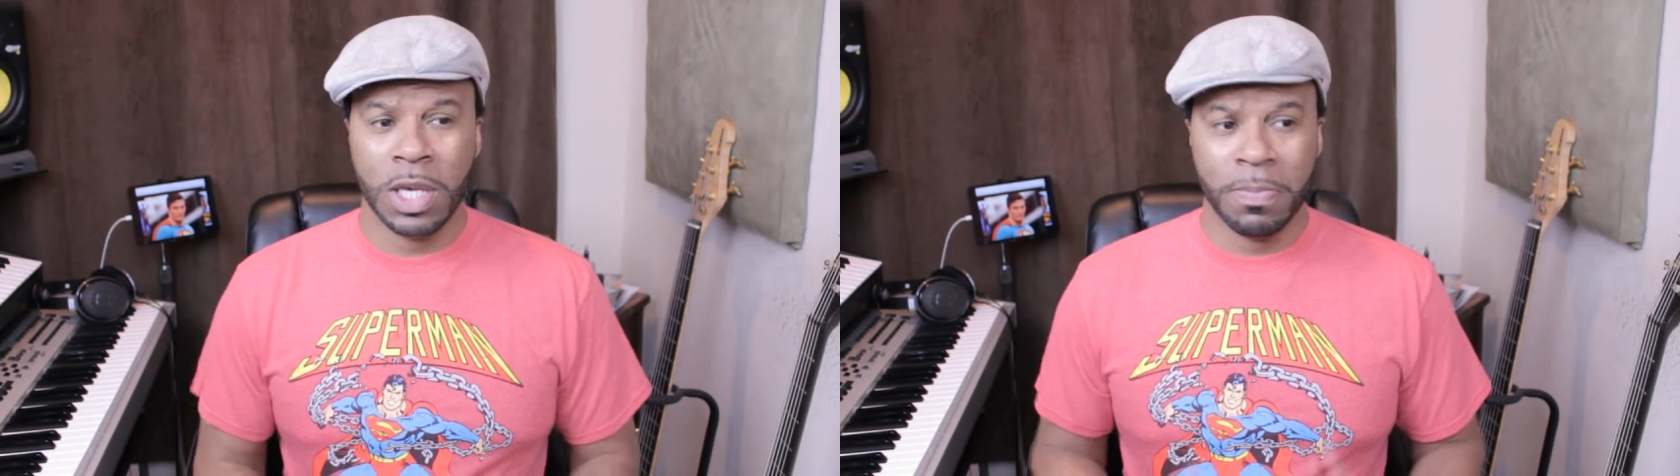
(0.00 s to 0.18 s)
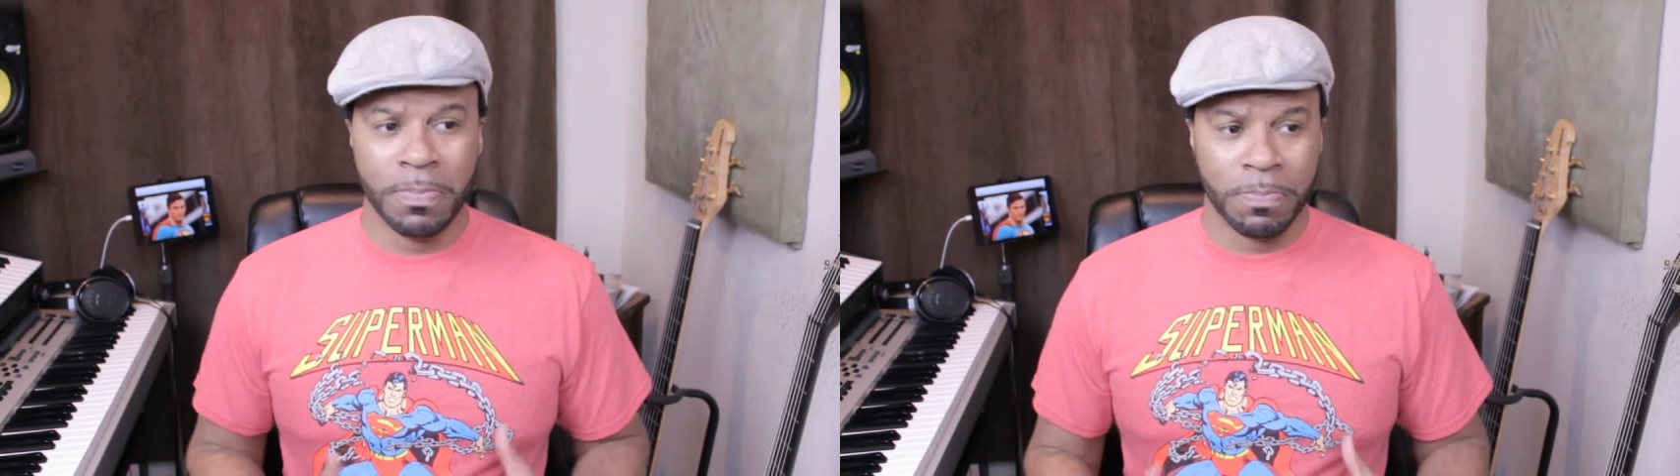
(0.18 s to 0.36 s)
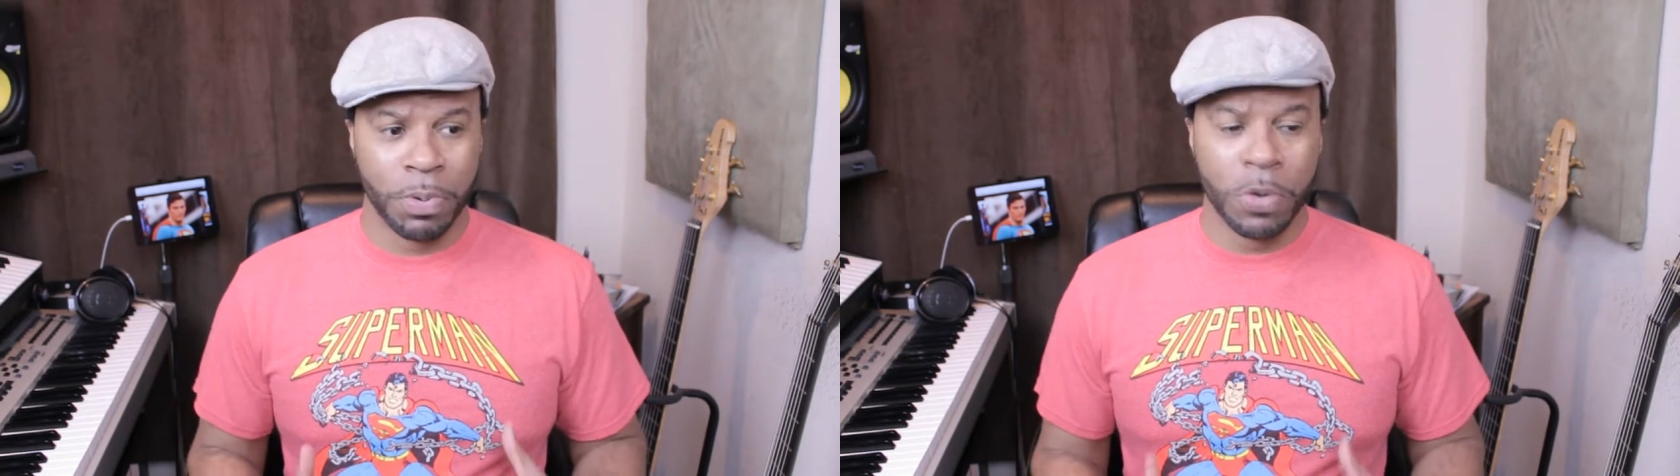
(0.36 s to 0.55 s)

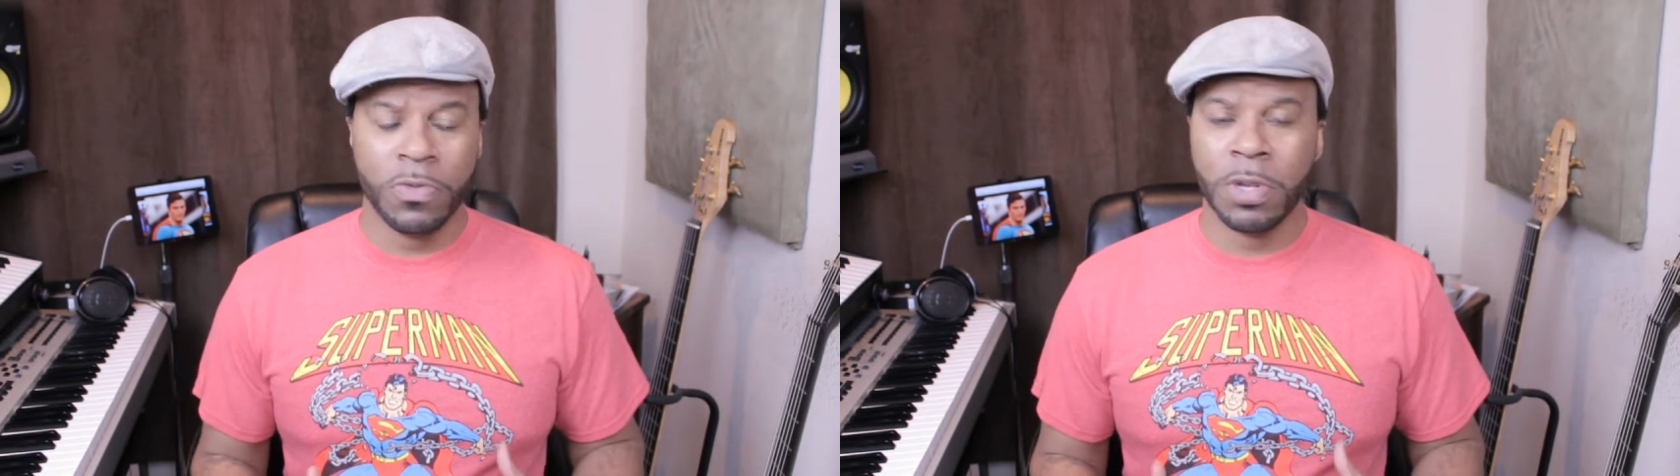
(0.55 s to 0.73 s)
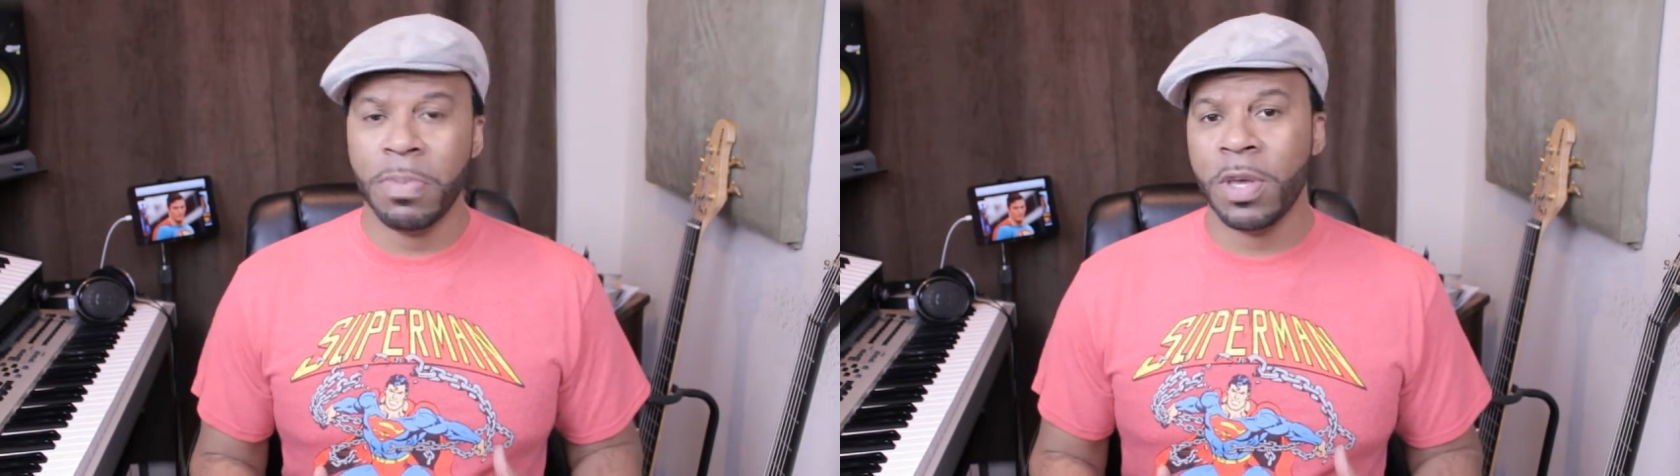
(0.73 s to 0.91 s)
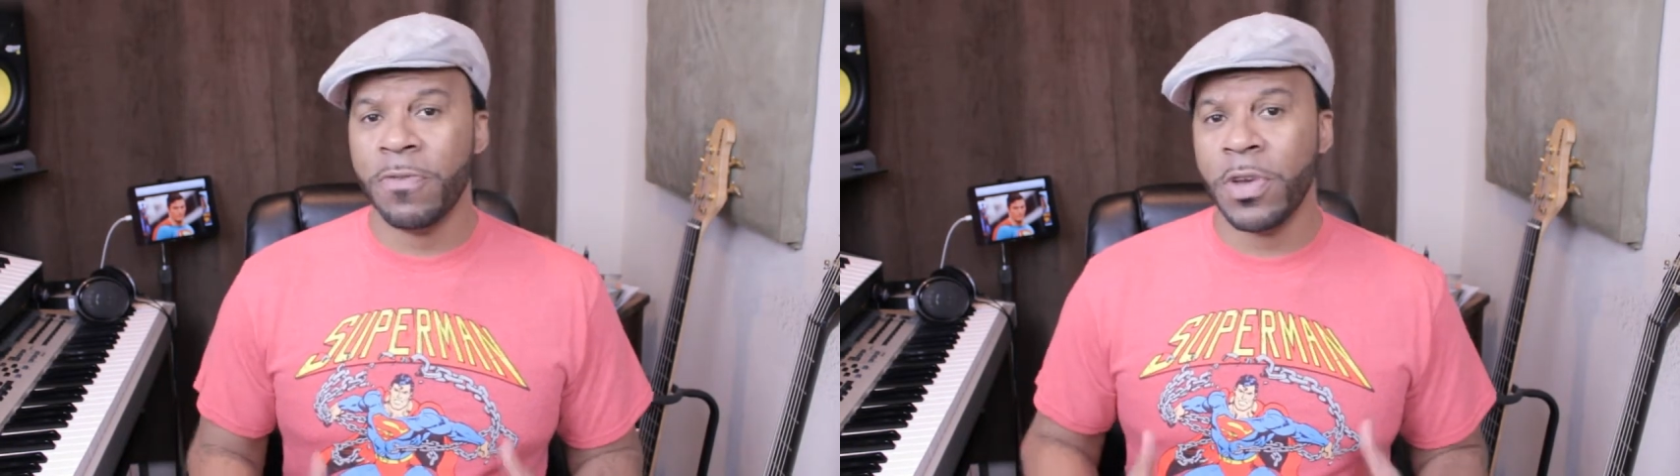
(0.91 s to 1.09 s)
He proved
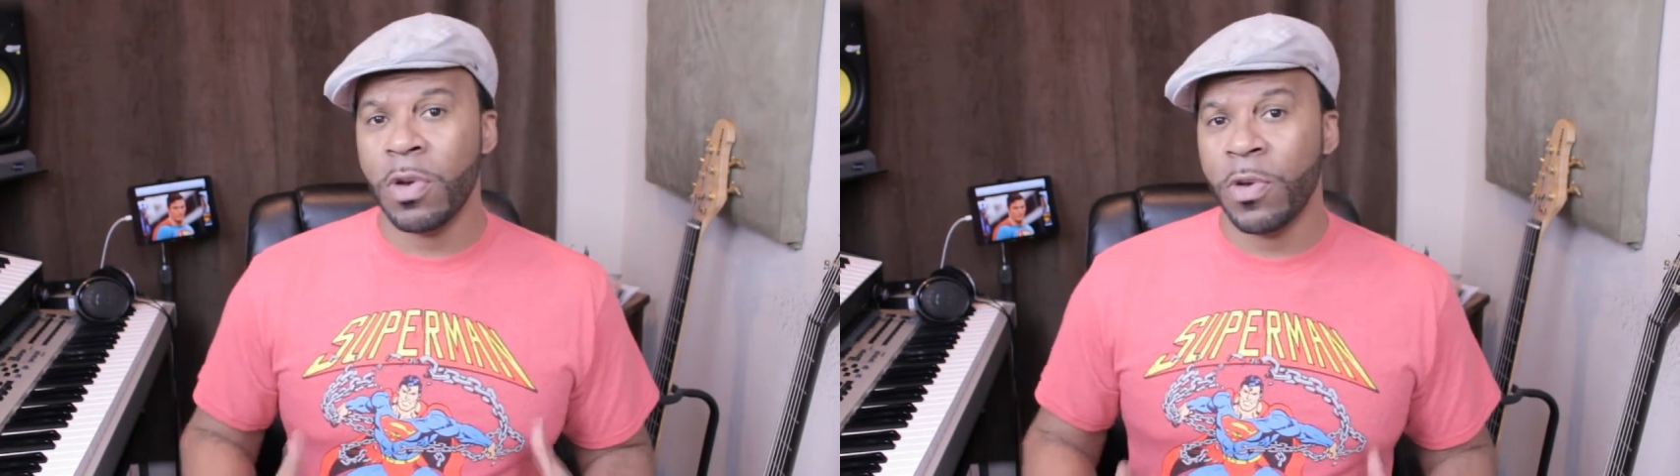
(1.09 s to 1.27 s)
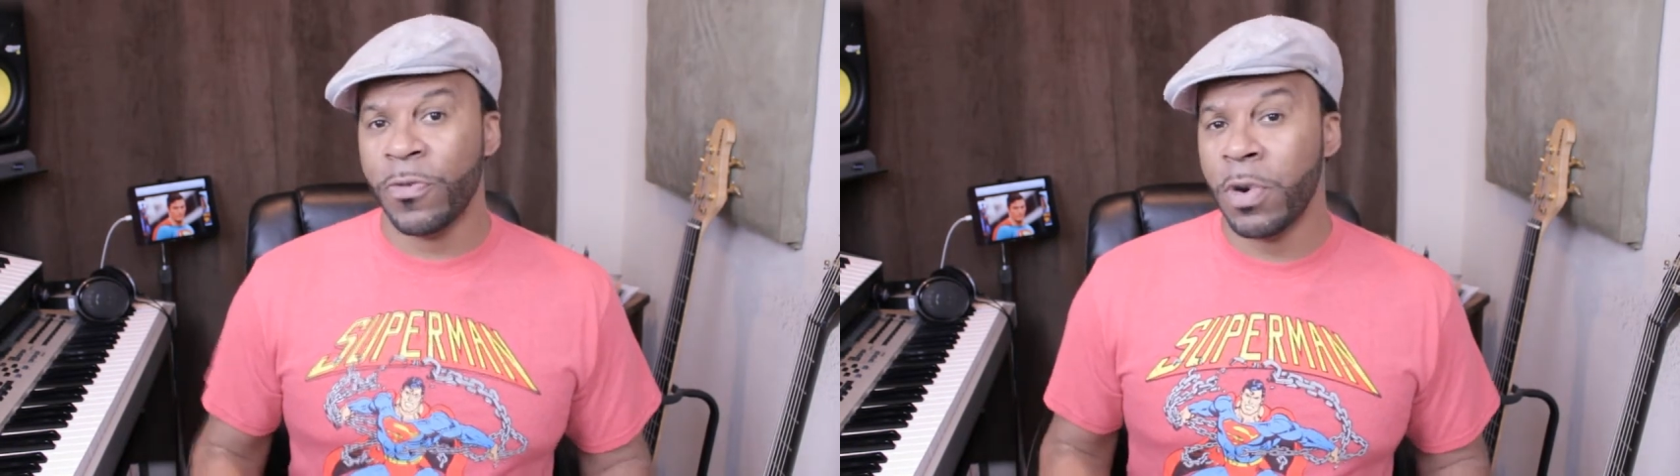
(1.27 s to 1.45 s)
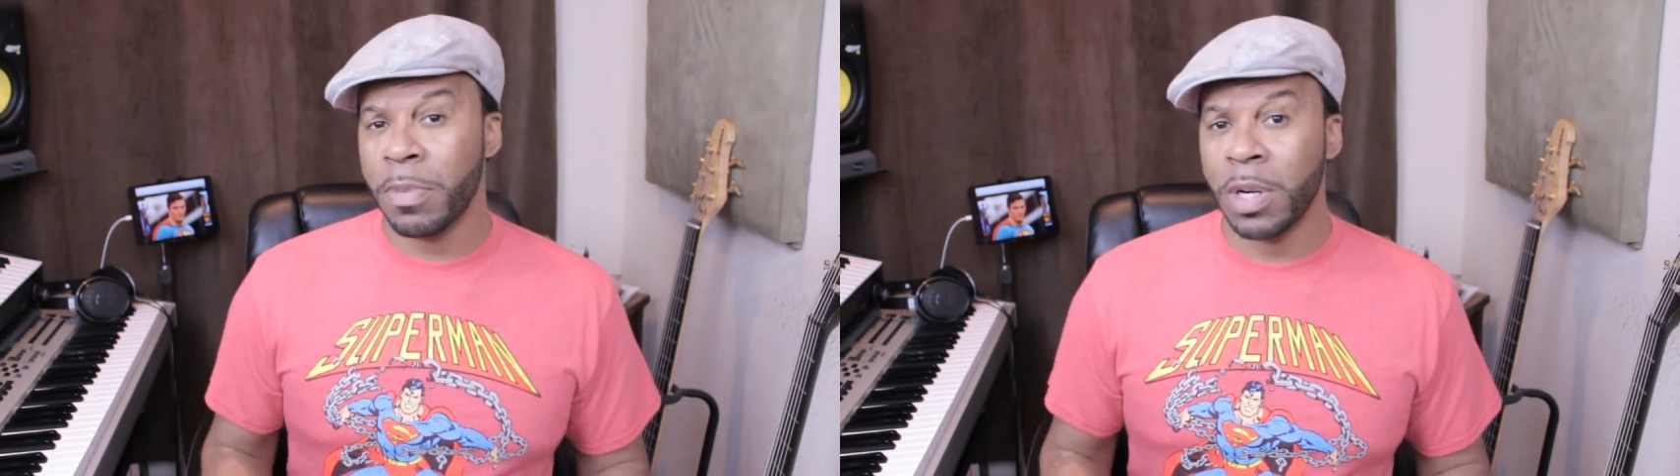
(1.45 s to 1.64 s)
to be a very
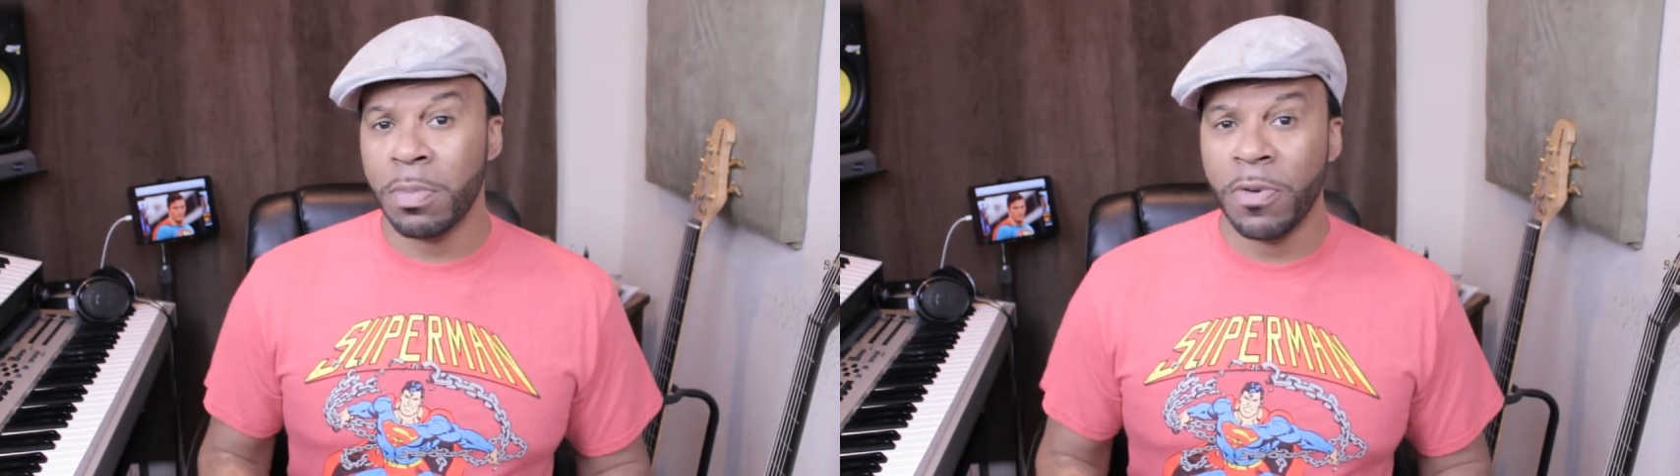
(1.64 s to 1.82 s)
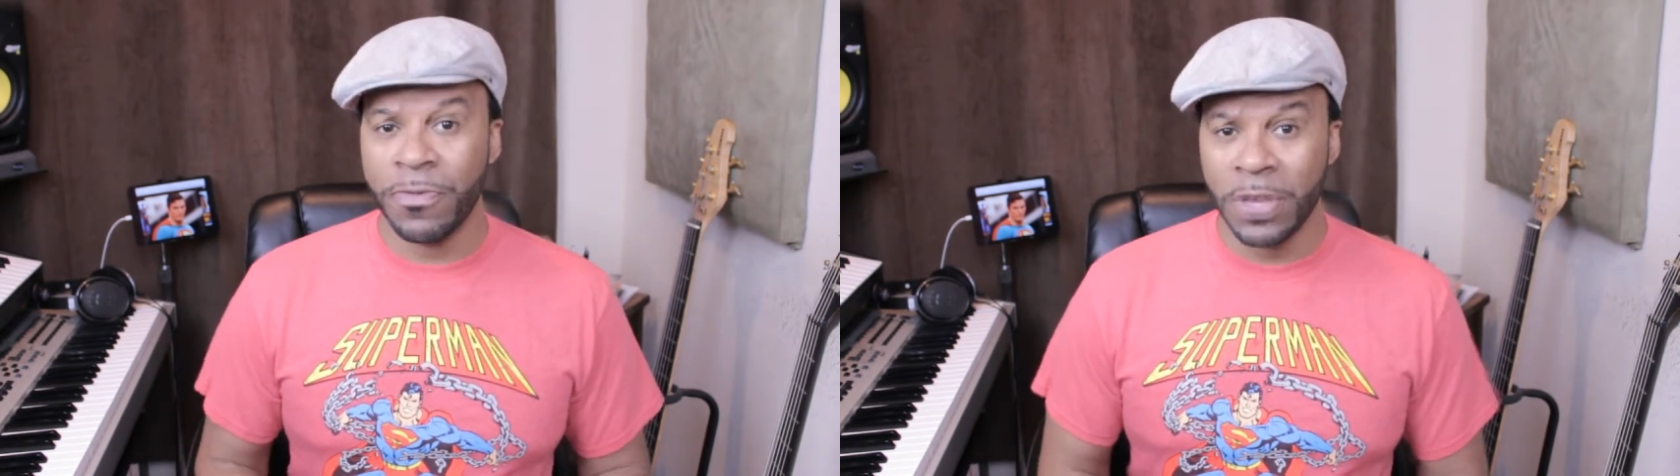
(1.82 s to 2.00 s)
formidable